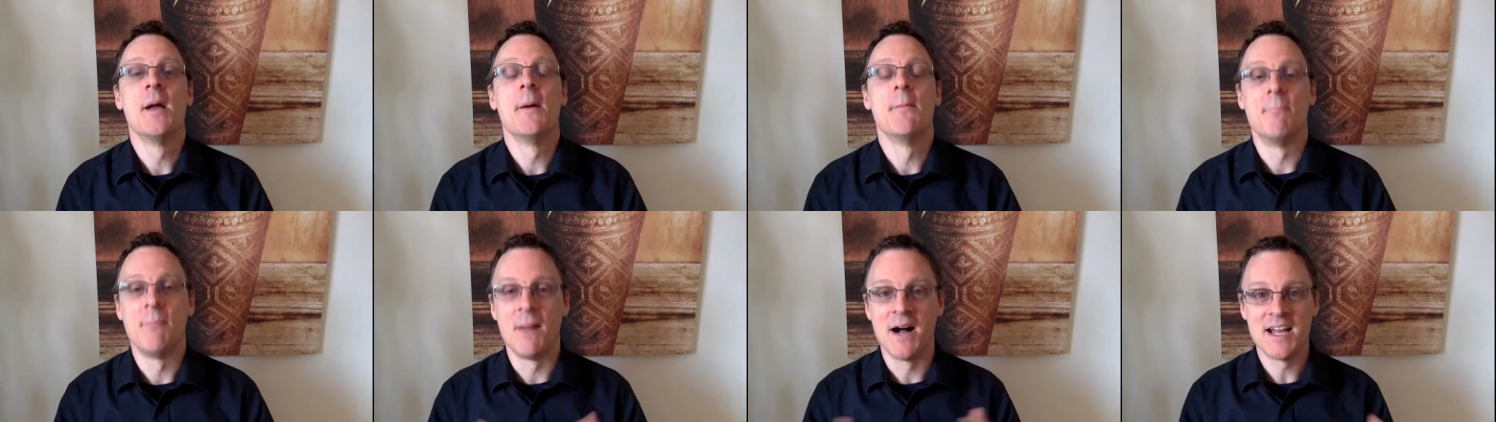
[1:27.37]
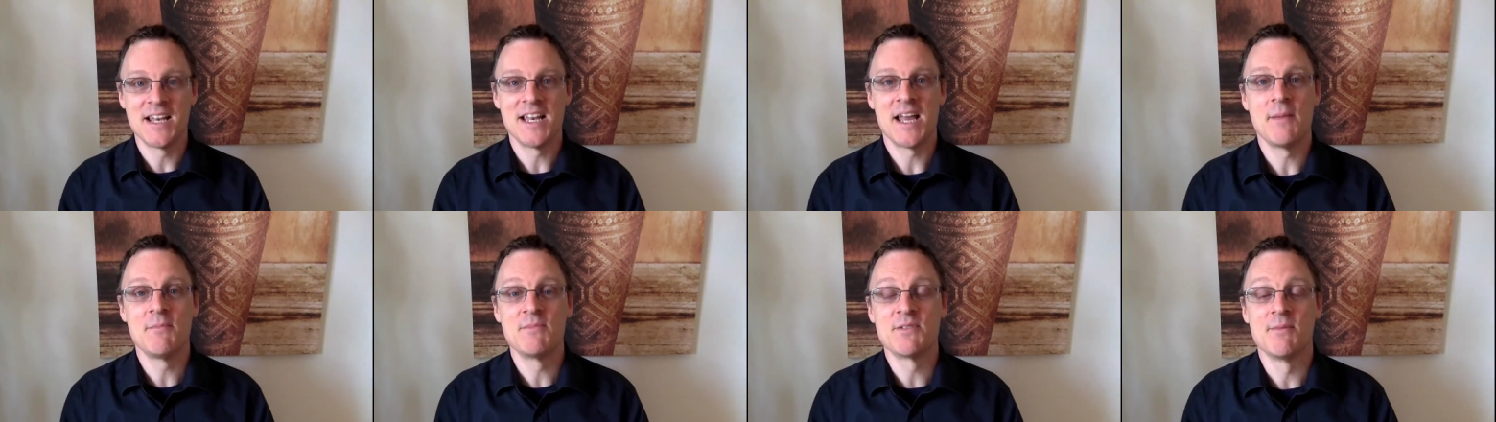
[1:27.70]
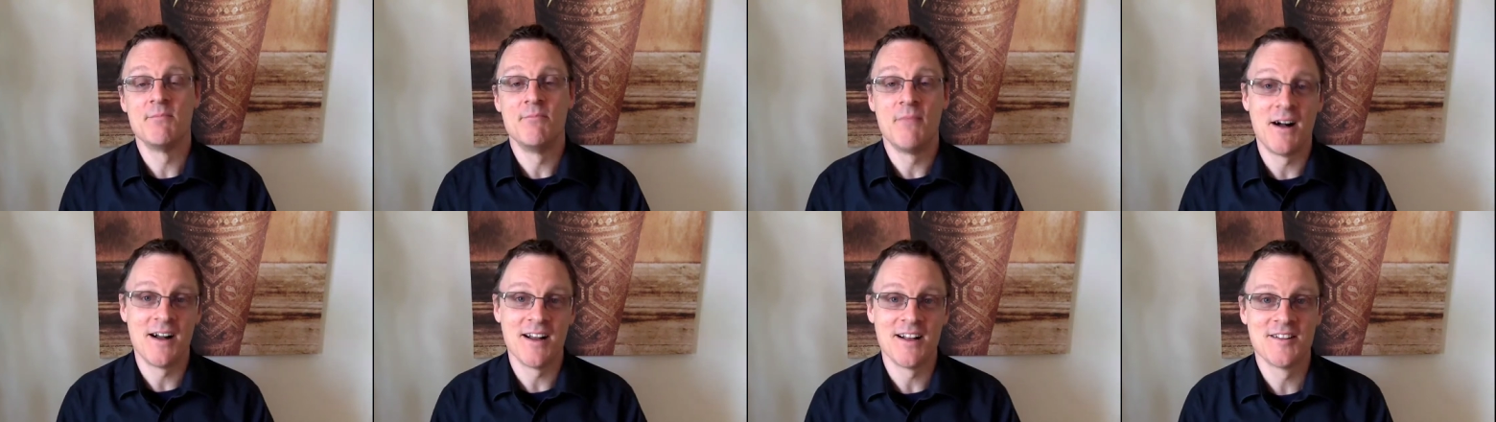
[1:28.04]
My name's
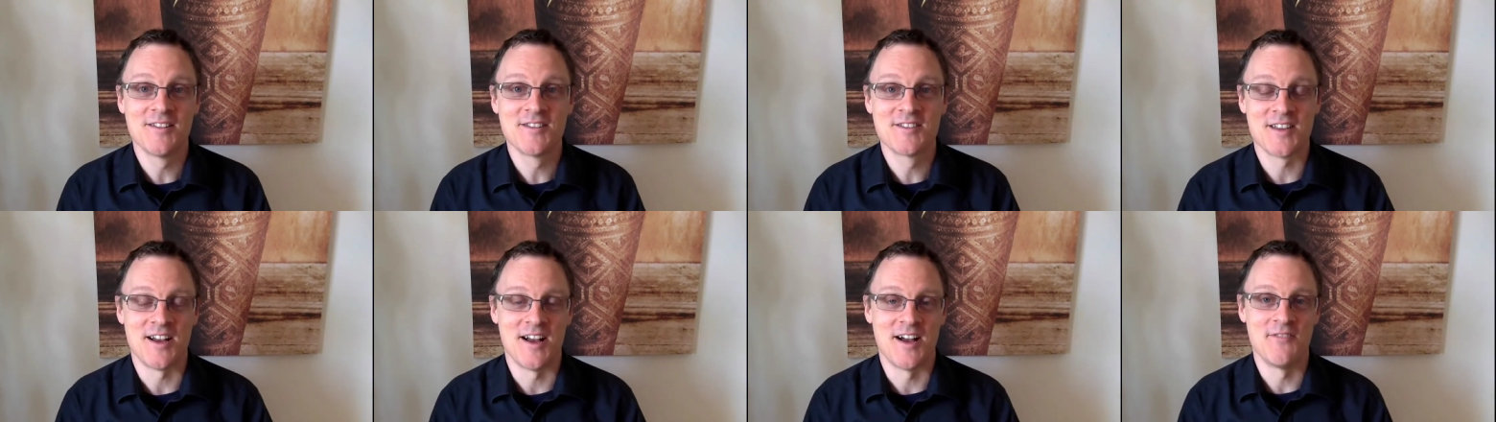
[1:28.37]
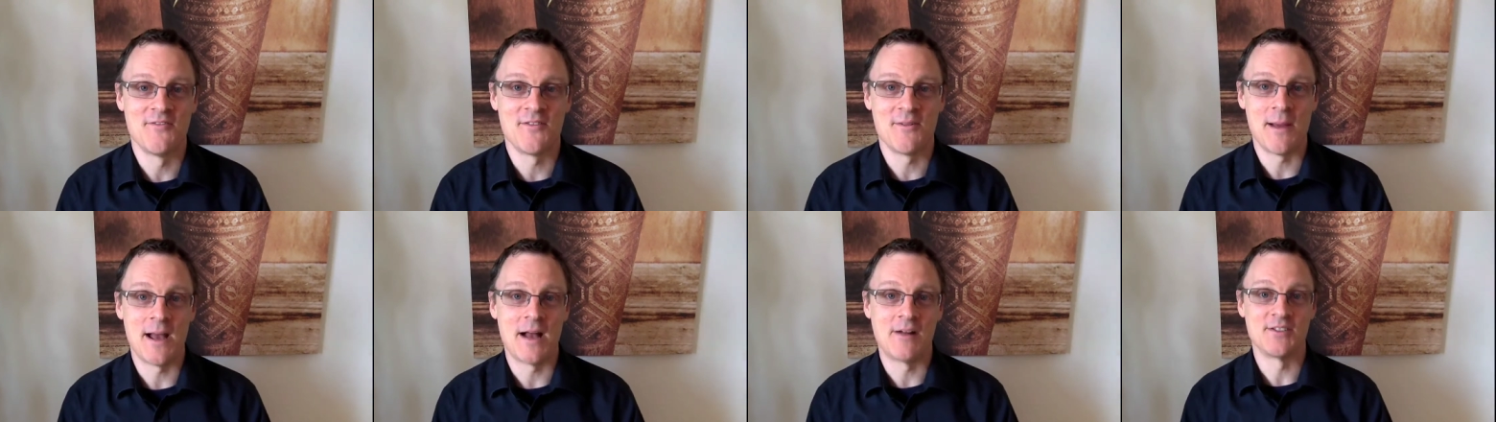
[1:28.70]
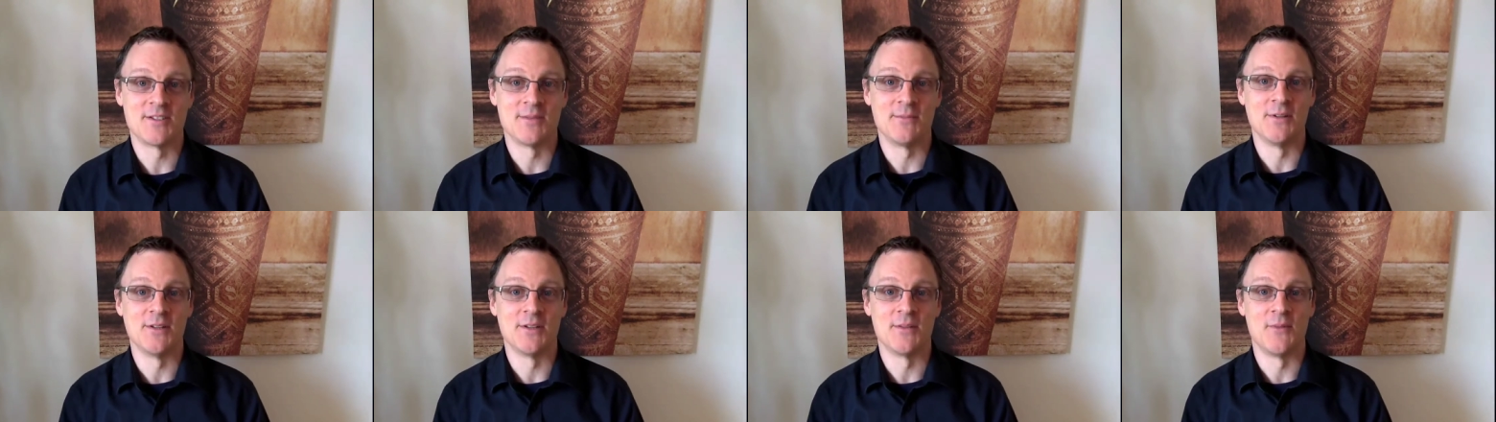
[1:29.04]
Miles, I'm from How
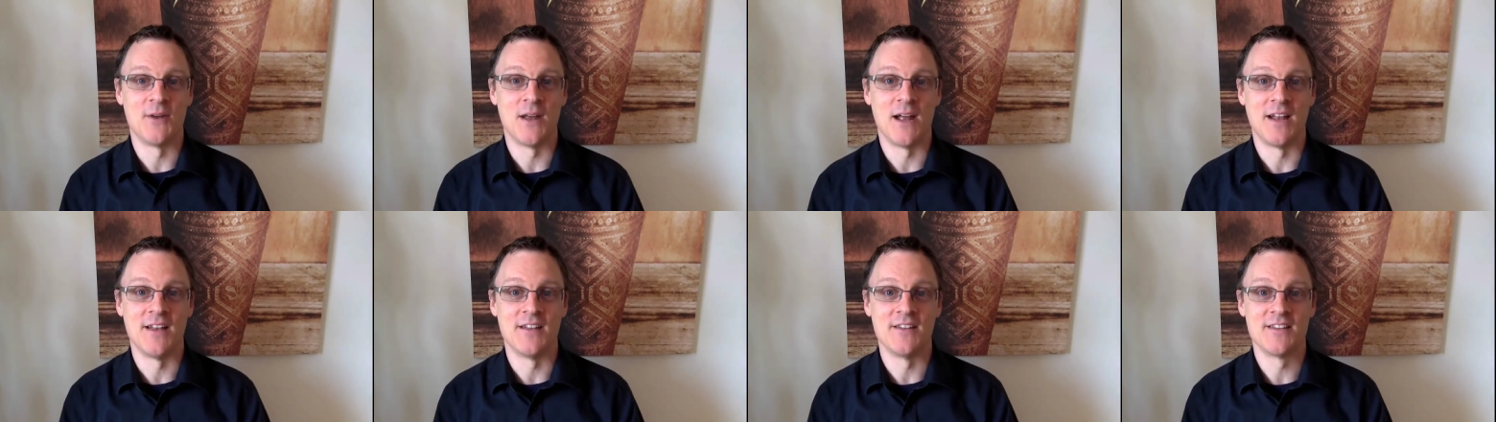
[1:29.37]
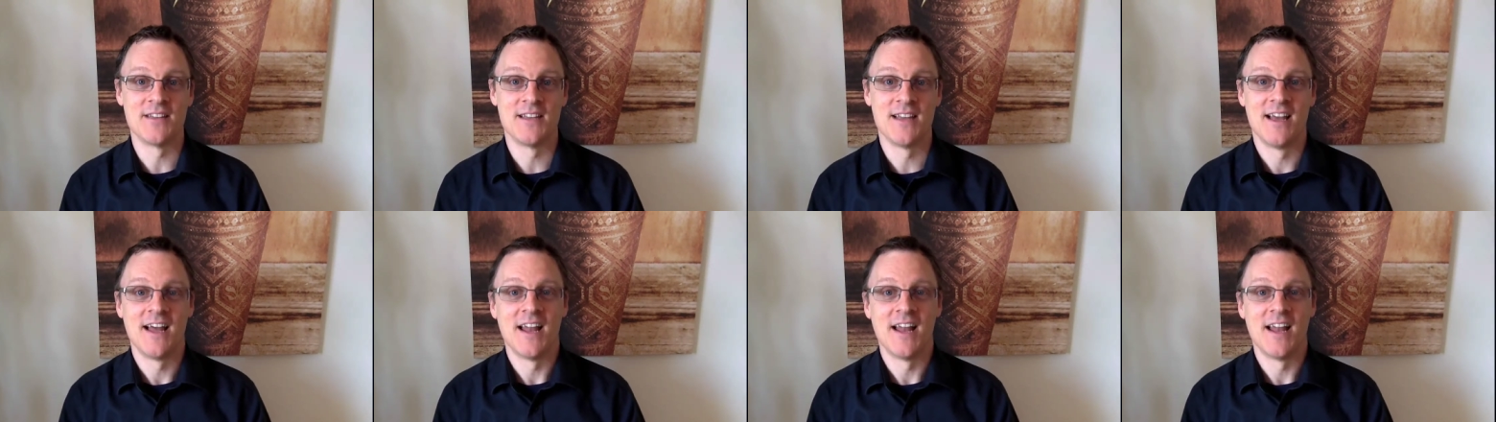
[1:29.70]
to Build a Brand,